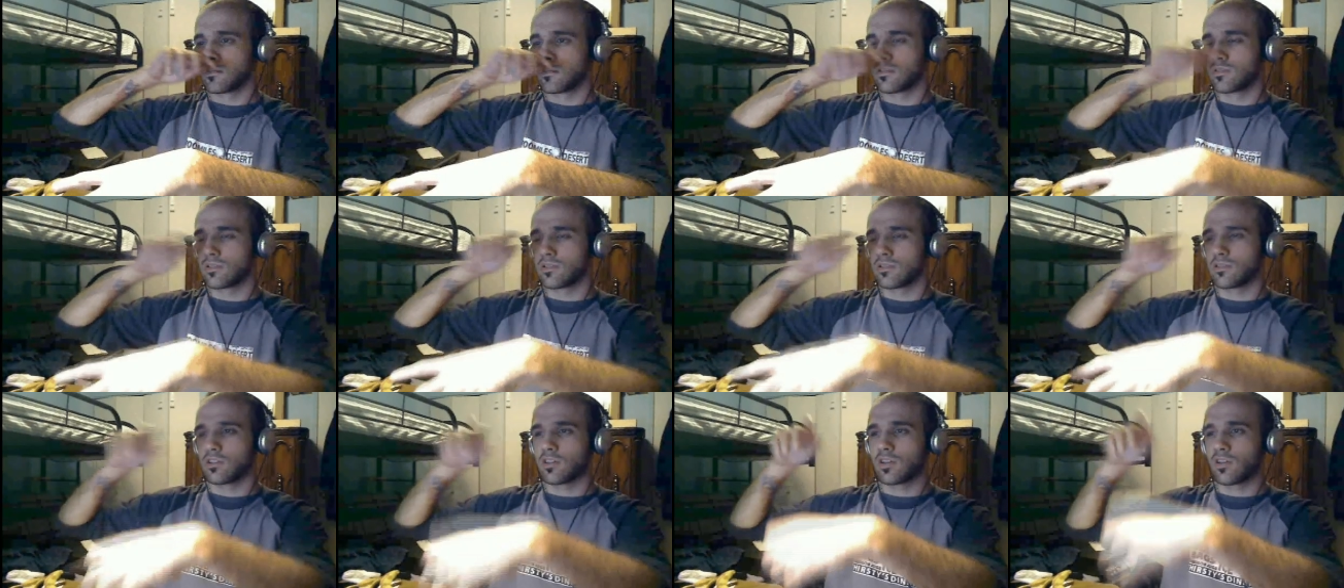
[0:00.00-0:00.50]

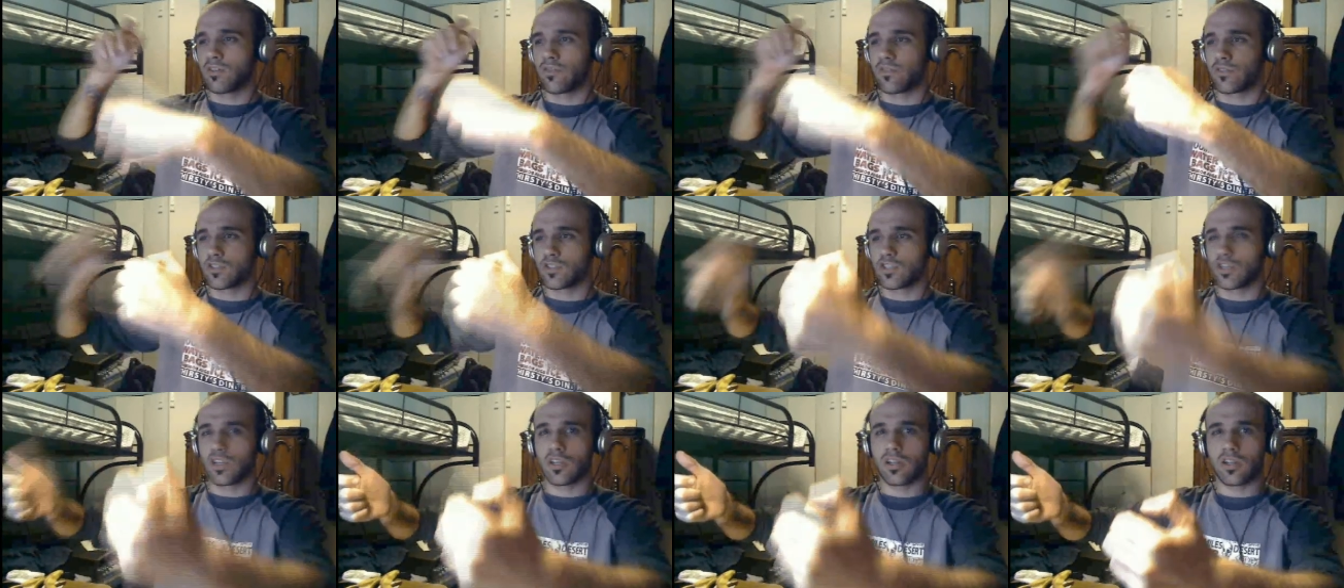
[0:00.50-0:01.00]
like
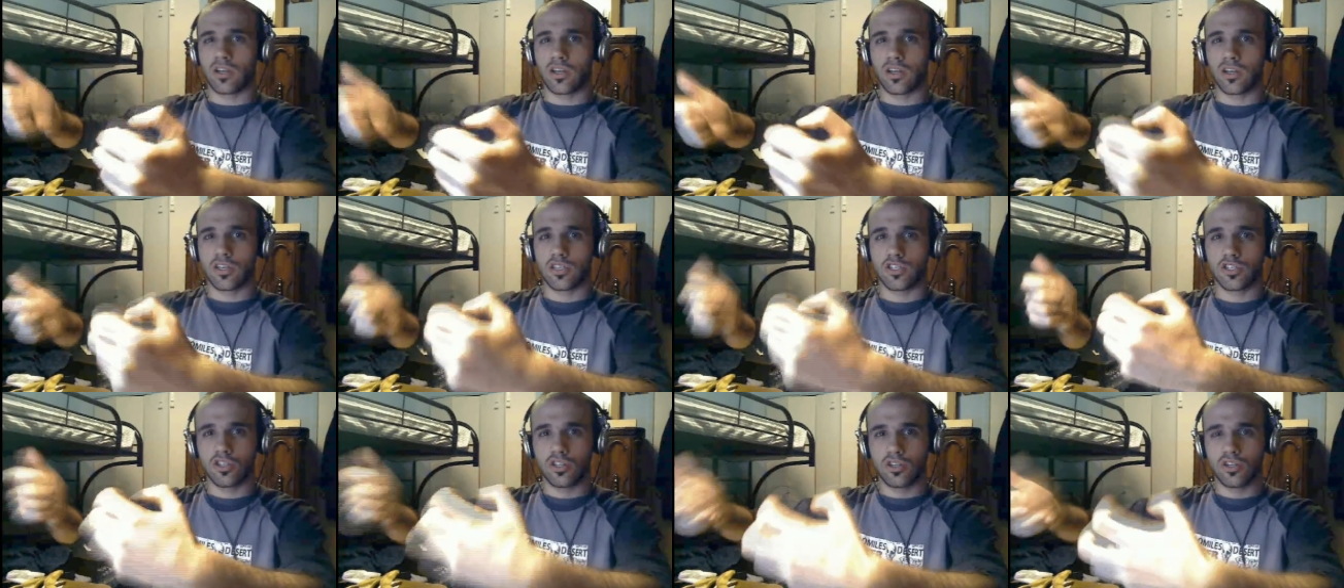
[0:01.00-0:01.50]
shit, I
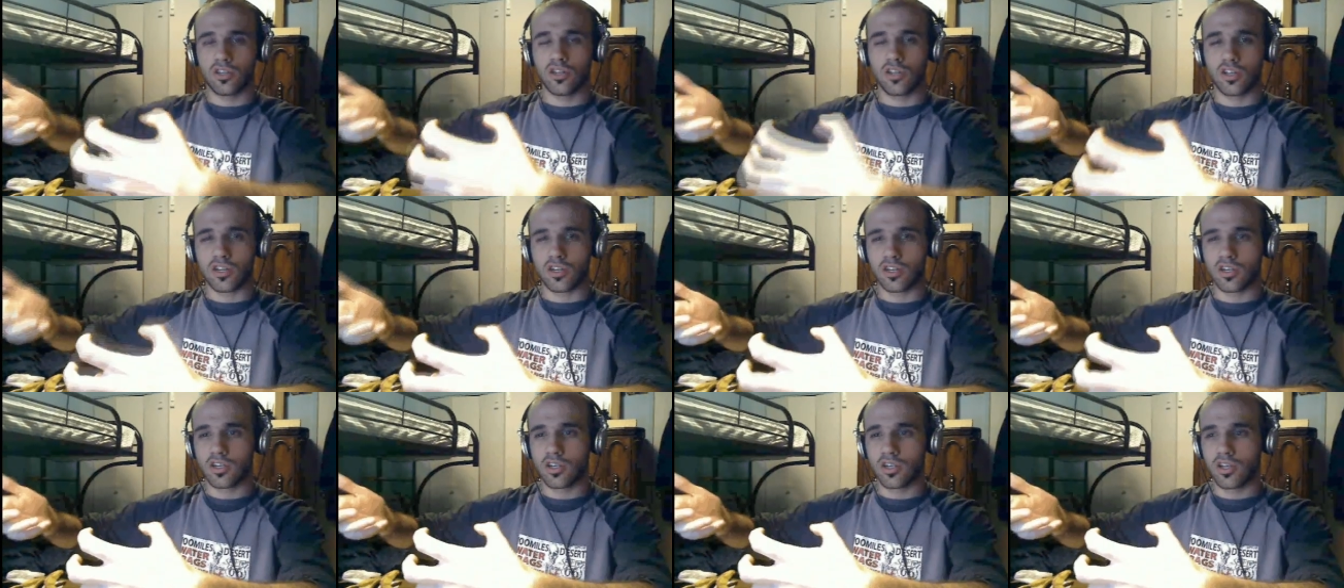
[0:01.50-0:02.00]
shouldn't look.
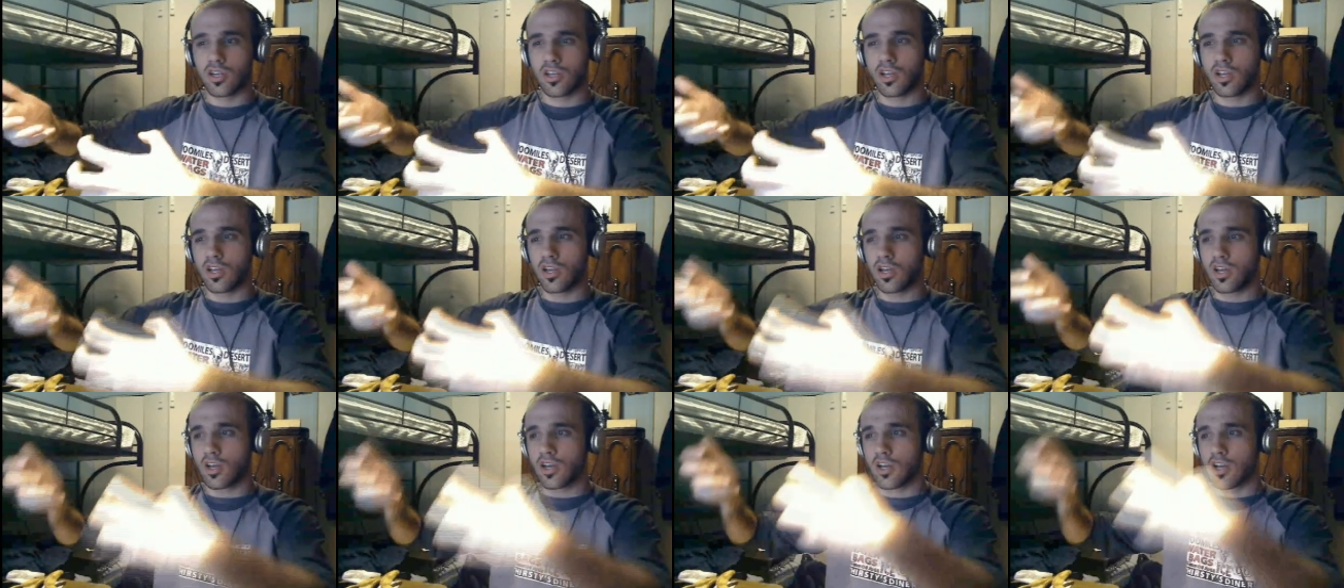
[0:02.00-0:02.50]

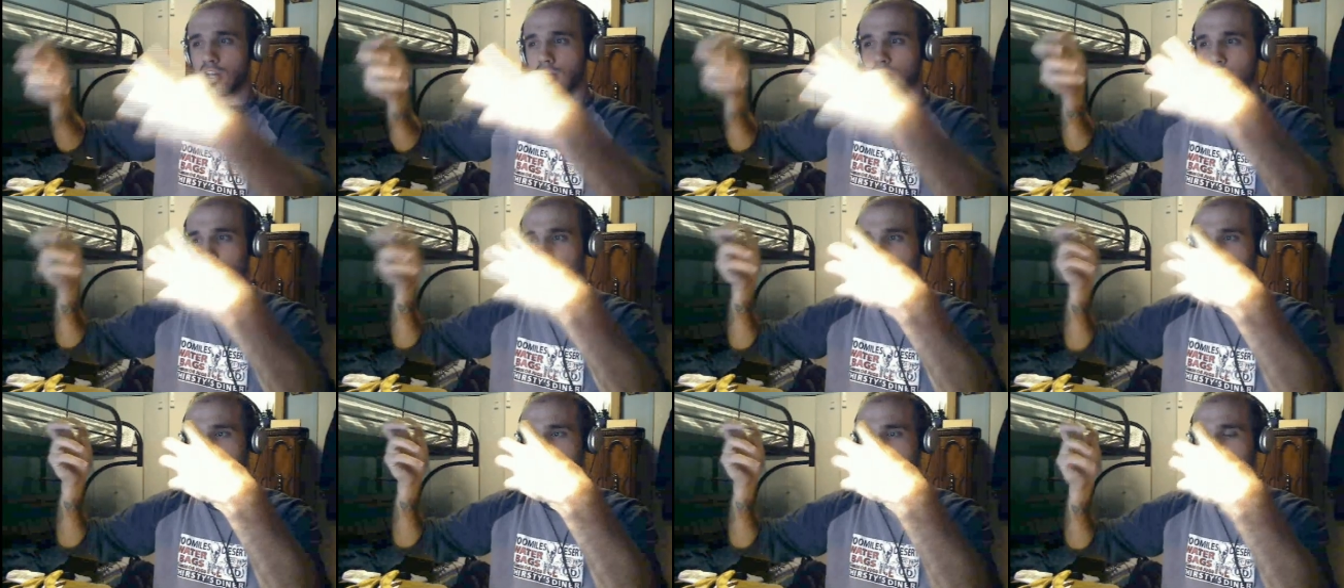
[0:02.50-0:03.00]
And
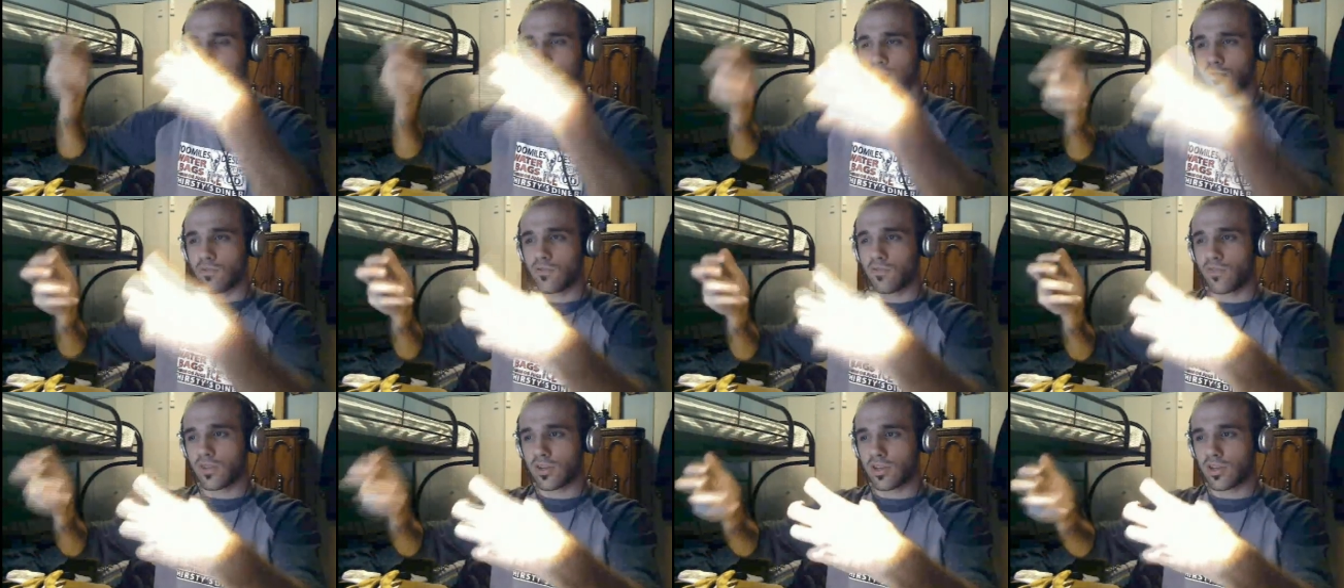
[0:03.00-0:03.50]
get into a
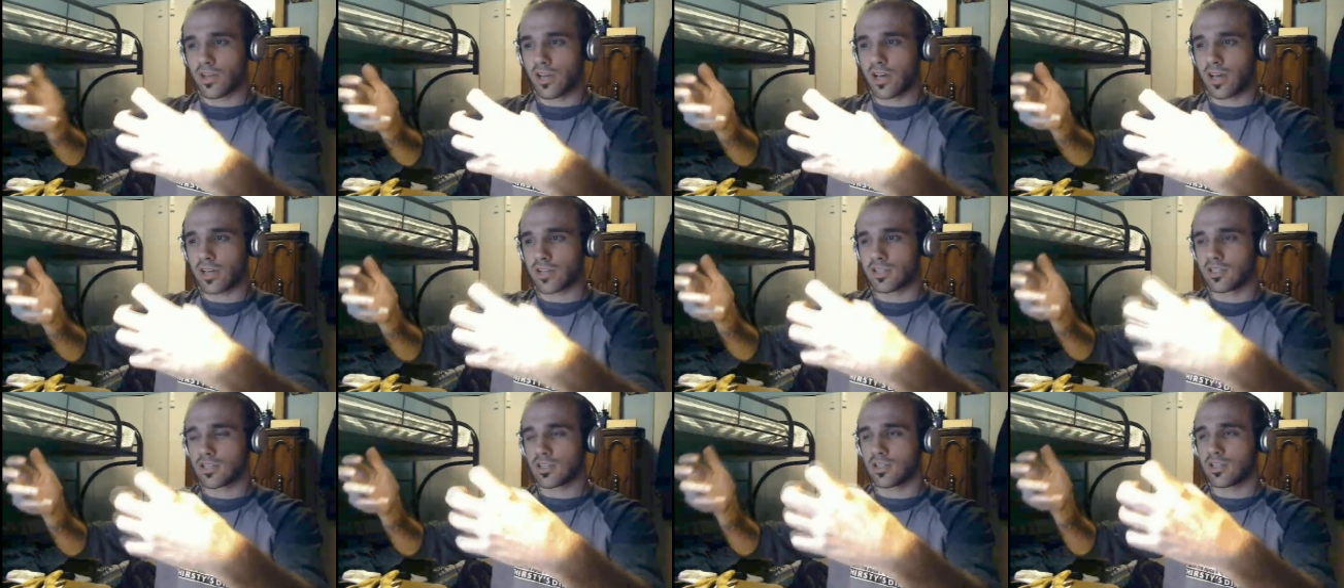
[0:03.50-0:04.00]
fucking
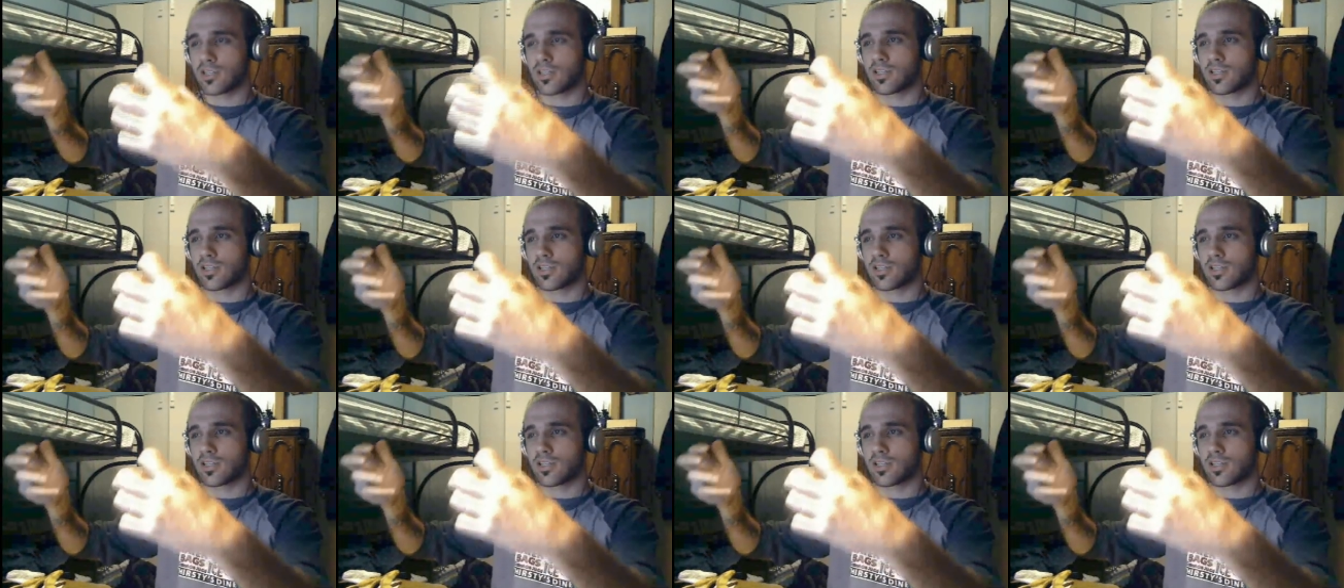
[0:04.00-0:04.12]
accident.